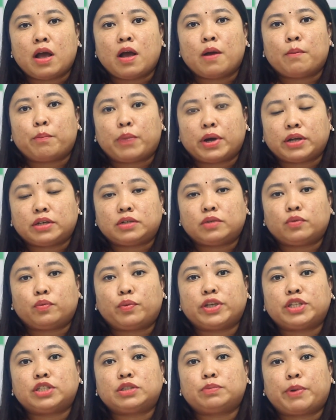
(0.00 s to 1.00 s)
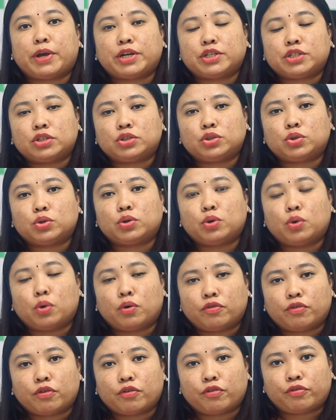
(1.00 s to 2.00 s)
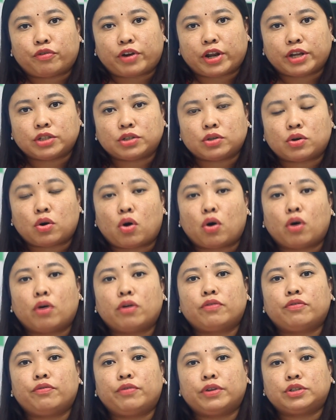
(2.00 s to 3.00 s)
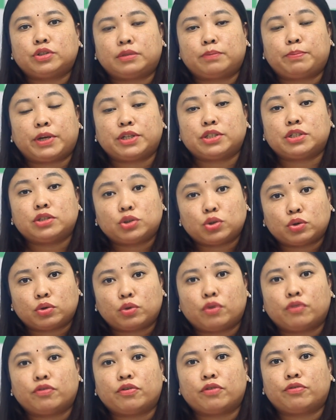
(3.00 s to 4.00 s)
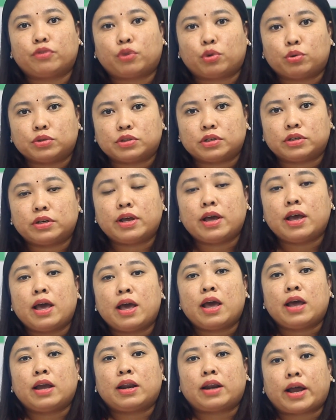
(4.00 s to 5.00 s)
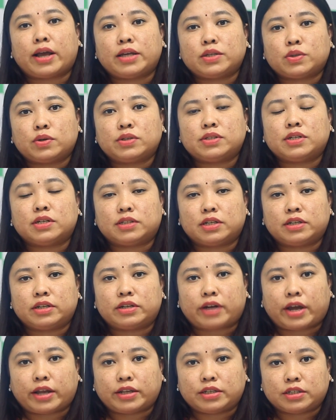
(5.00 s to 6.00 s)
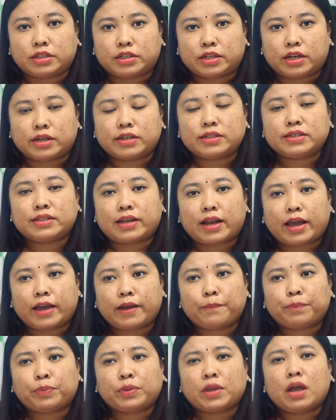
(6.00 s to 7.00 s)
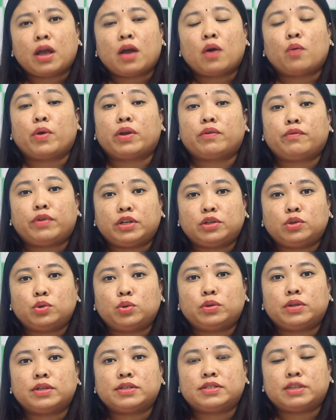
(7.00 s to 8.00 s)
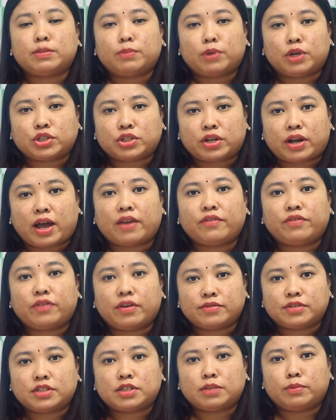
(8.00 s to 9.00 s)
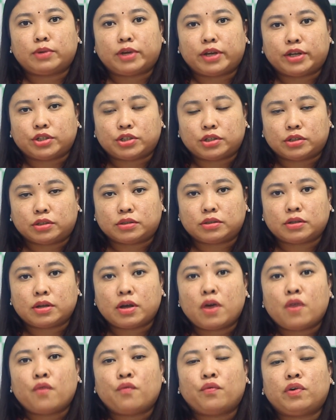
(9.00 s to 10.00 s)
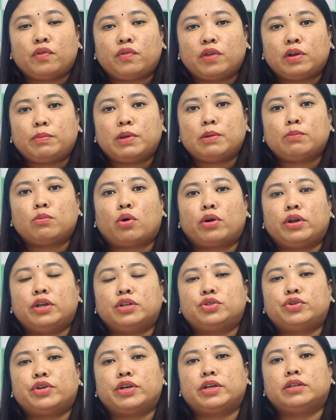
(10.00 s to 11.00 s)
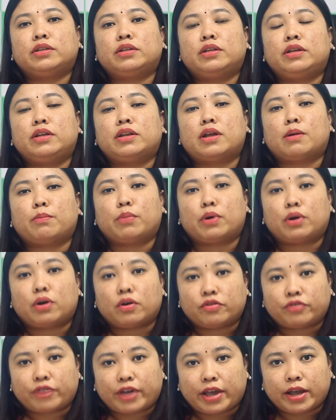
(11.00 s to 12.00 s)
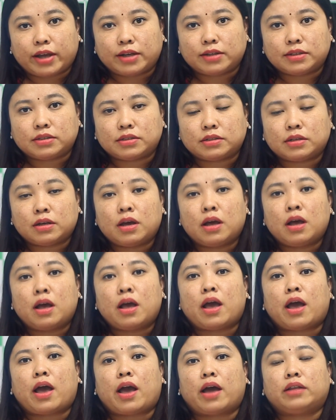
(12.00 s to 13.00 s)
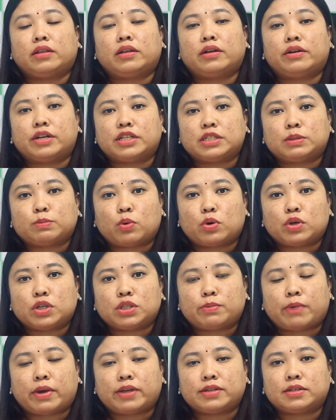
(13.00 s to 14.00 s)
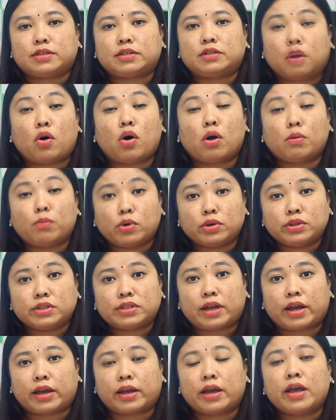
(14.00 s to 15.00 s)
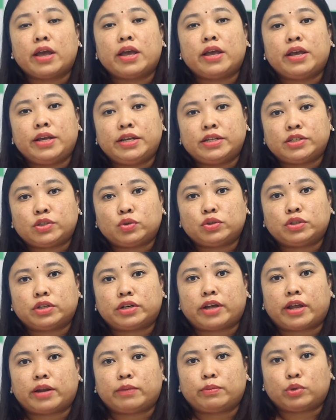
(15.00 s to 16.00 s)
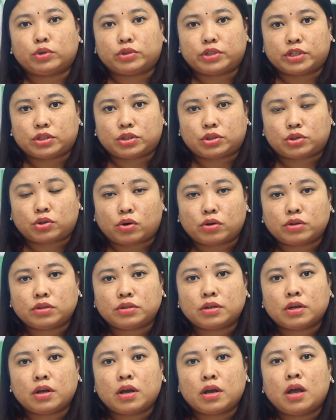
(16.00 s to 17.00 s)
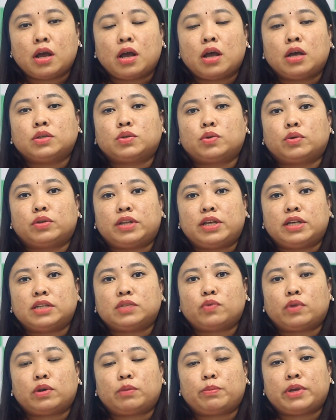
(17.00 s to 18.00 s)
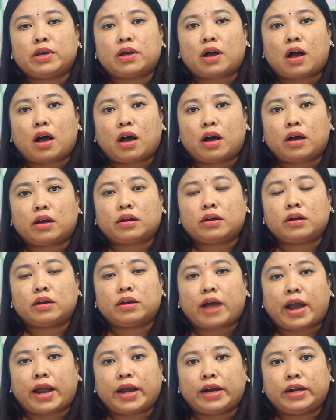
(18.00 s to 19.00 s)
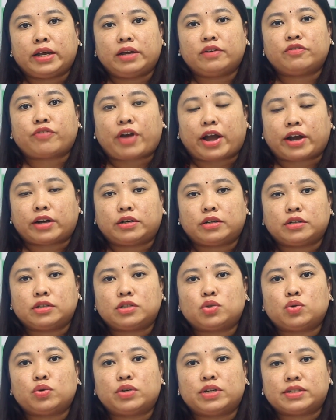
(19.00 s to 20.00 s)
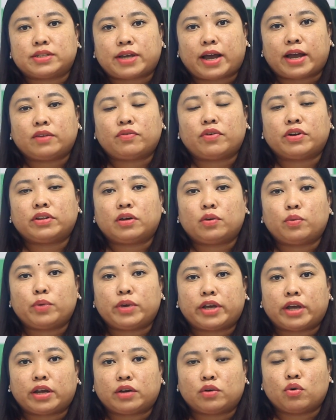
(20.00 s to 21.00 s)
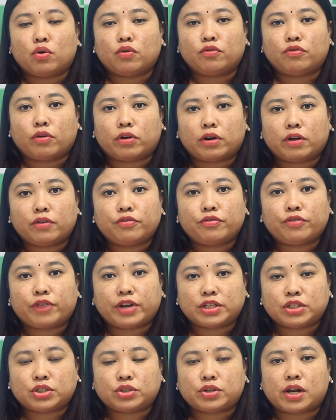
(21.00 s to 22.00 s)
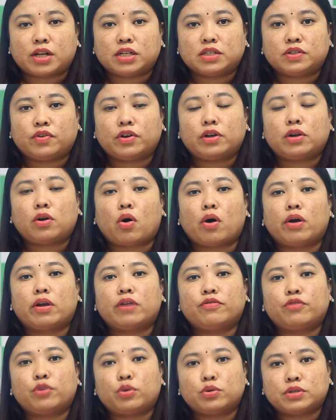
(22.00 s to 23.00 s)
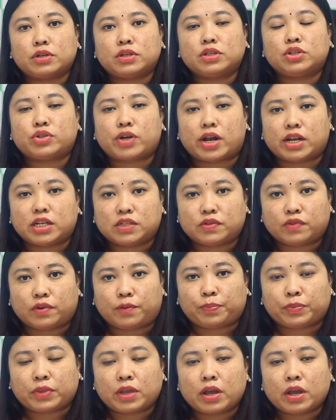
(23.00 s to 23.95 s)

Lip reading: But which patient should go for fresh or which patient should go for frozen lies on certain criteria. Like when we do the stimulation, IVF stimulations, we will be monitoring the number of eggs and the response by certain hormones like estrogen and progesterones. So these will be our guiding factors to decide whether we can go for a fresh transfer or a frozen transfer.